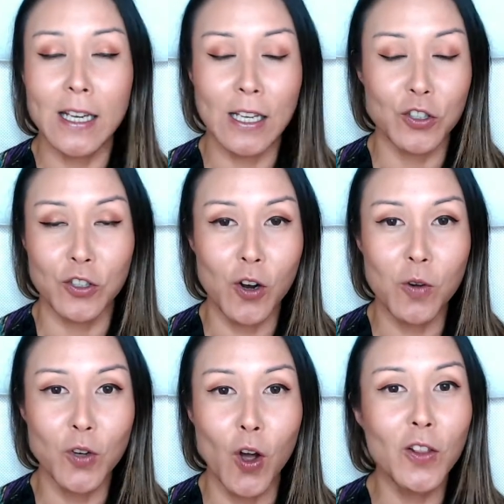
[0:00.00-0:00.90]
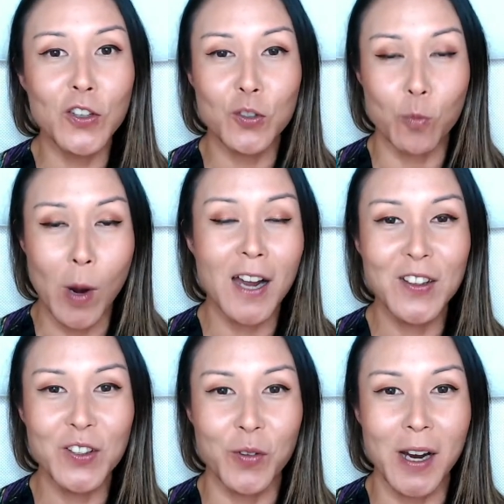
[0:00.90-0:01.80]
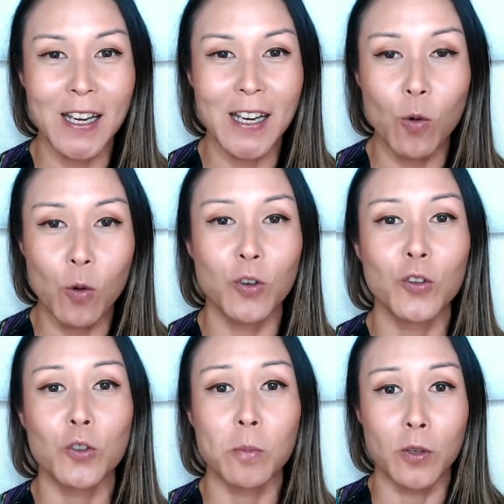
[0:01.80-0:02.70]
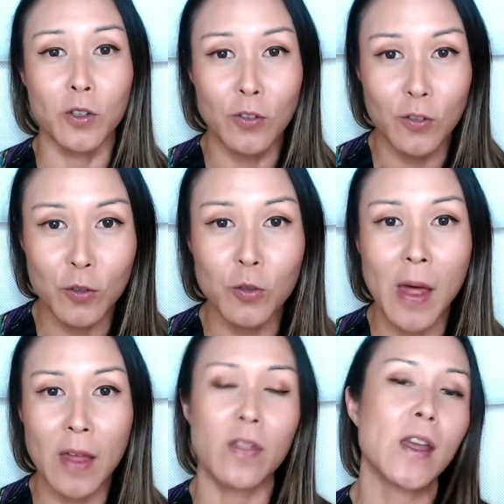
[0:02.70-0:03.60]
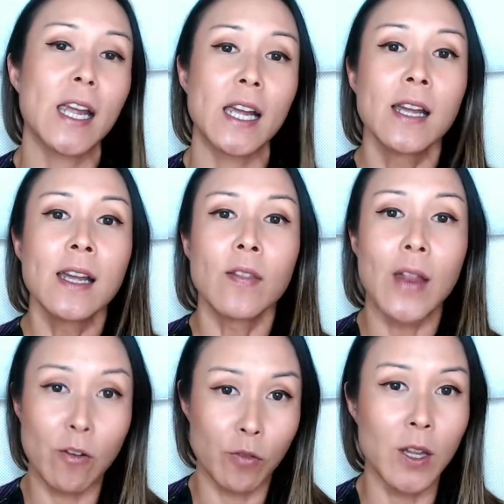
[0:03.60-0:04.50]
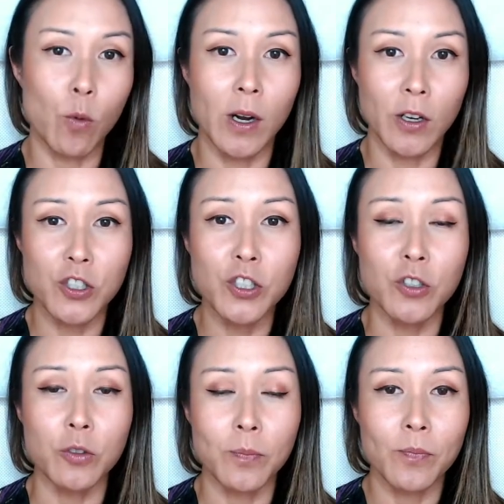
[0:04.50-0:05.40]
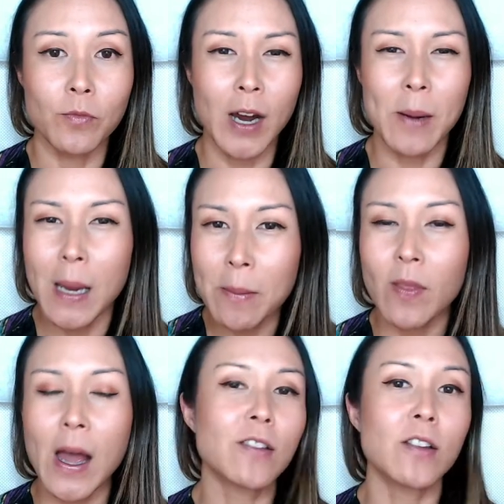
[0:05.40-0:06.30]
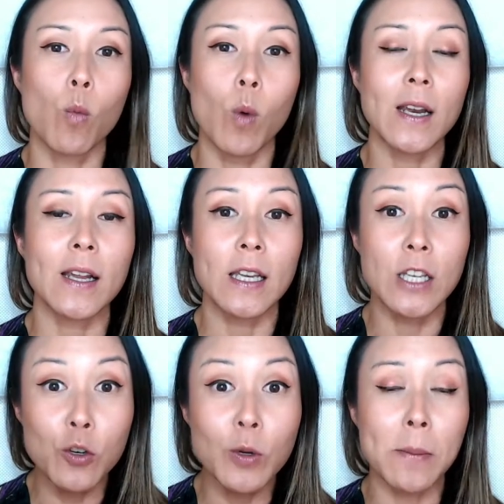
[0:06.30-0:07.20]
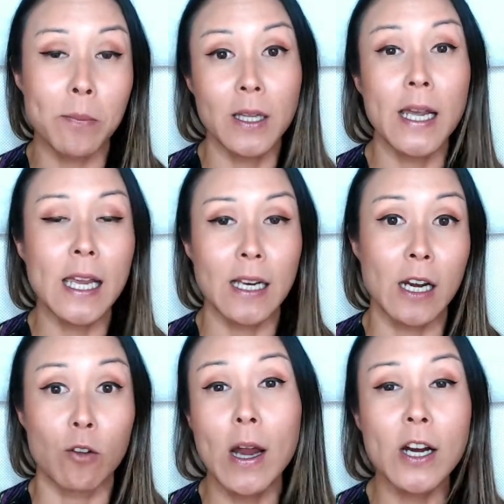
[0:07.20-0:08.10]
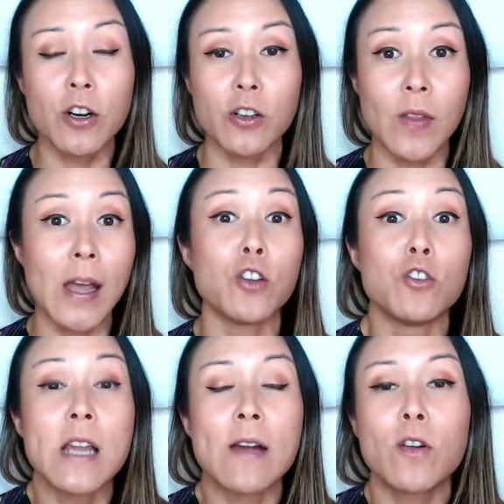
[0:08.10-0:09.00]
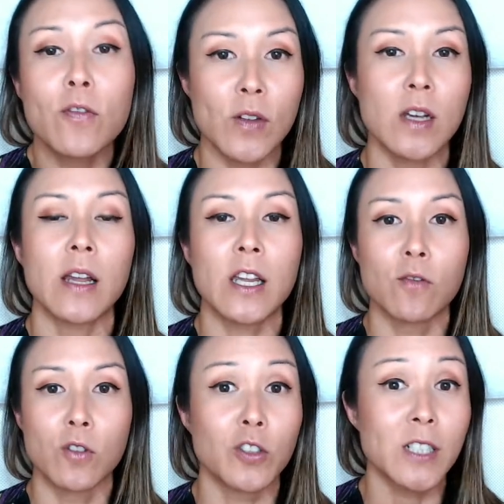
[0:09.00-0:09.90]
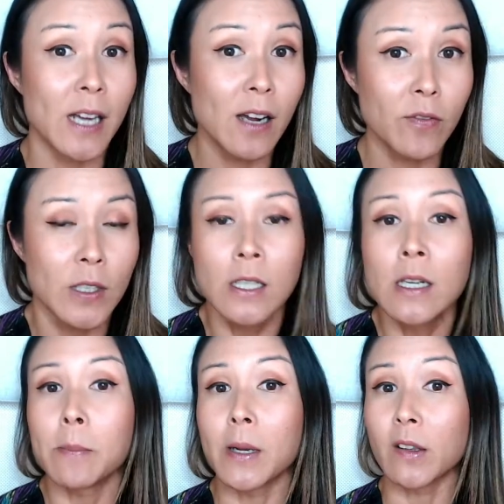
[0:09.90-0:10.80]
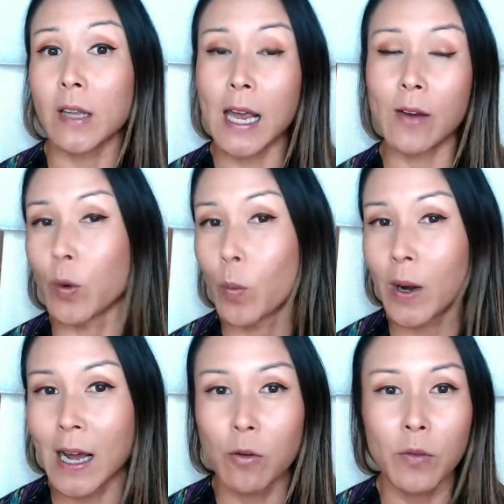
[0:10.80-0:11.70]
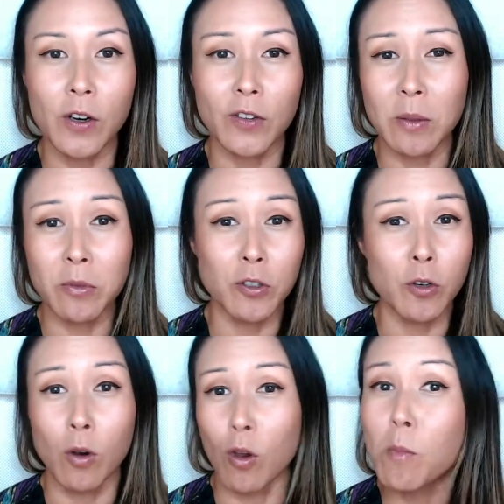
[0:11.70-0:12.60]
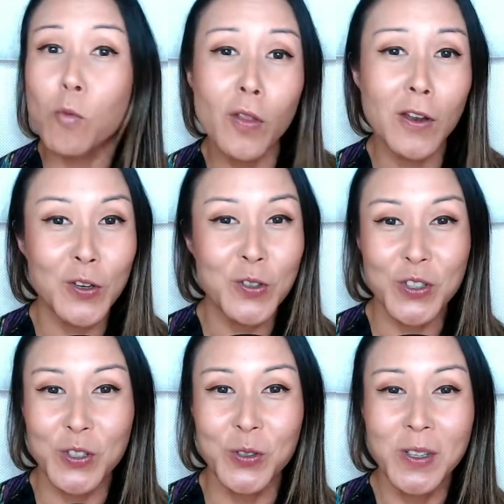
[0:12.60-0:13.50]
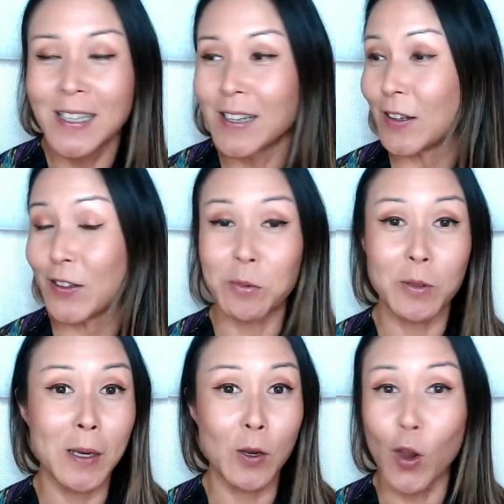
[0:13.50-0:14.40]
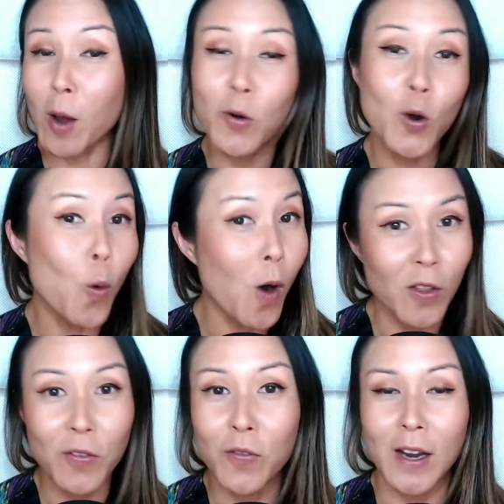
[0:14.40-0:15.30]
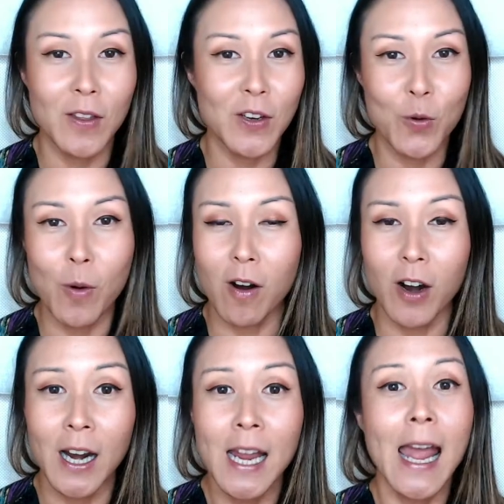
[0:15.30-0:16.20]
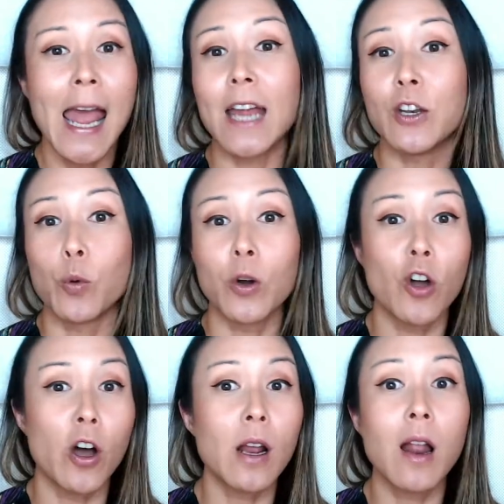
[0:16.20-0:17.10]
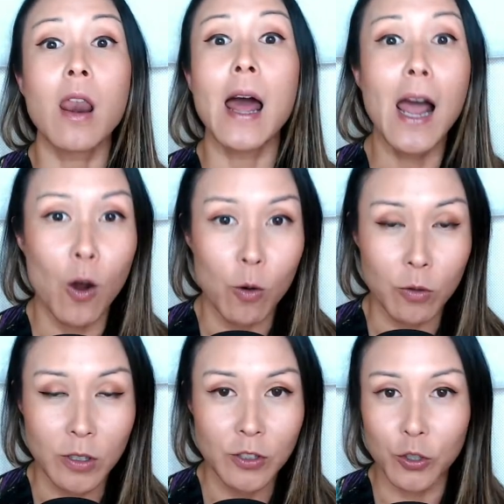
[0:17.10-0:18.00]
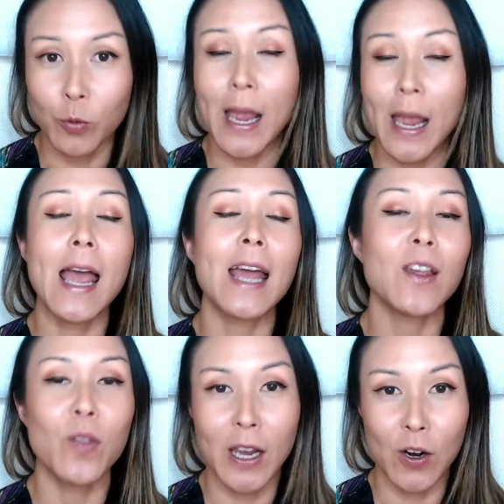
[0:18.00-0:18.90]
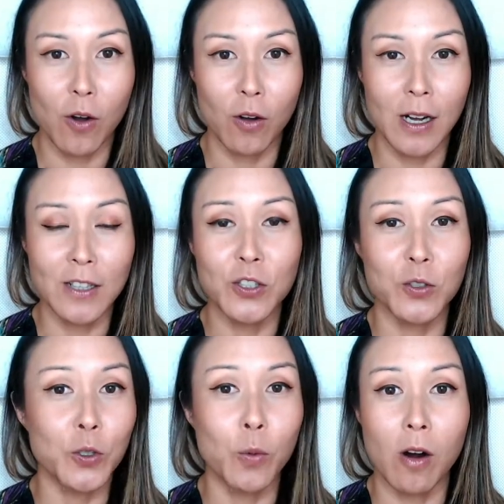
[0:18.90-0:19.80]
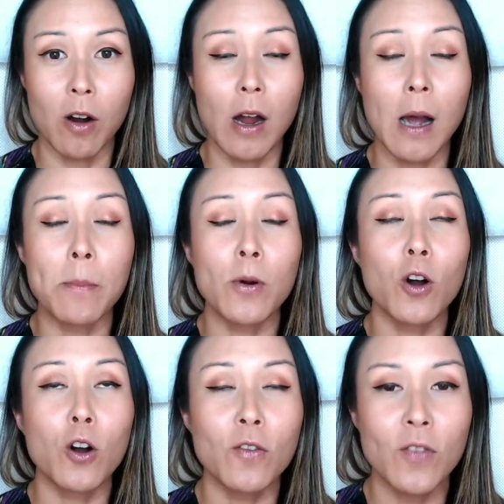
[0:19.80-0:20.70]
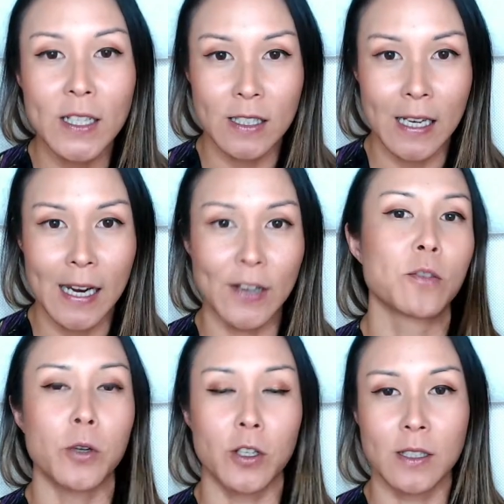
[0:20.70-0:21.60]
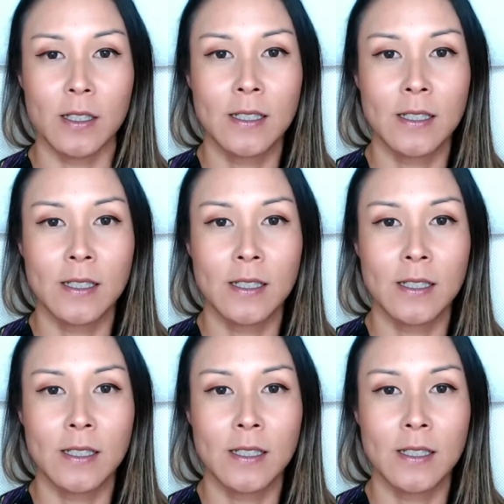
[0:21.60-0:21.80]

I need to know knowledge wise, right, in order to pursue that thing that I really want to do right? Maybe that's what you keep playing like a record that you would never feel like you've learned enough because everyone out there seems to know a lot more than you do. They seem to be a lot more qualified than you are, and you are not allowed to do anything at all until you are a perfect expert,